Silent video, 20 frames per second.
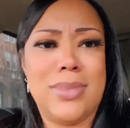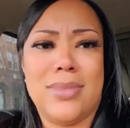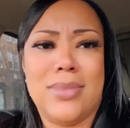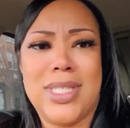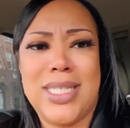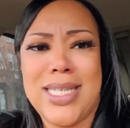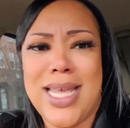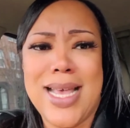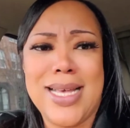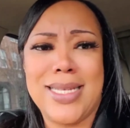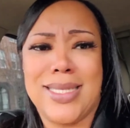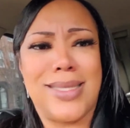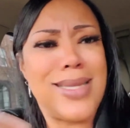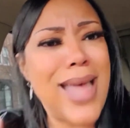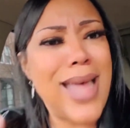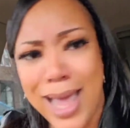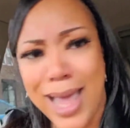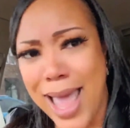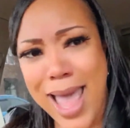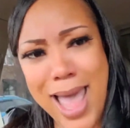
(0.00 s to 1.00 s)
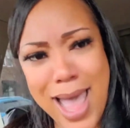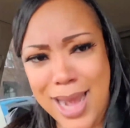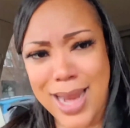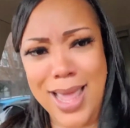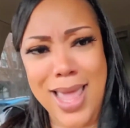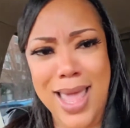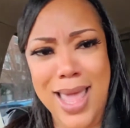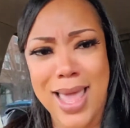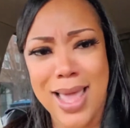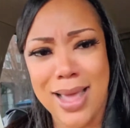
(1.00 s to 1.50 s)
sis, I got
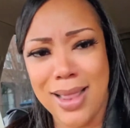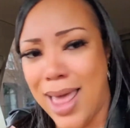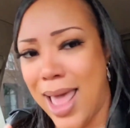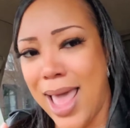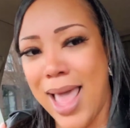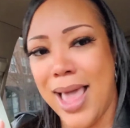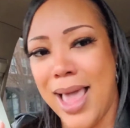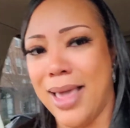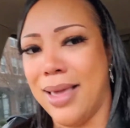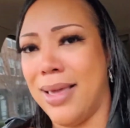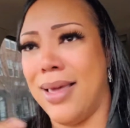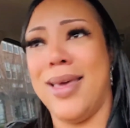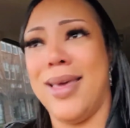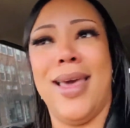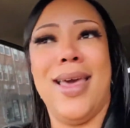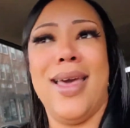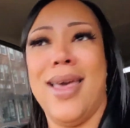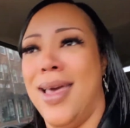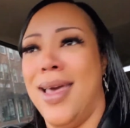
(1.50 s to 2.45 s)
it. Like,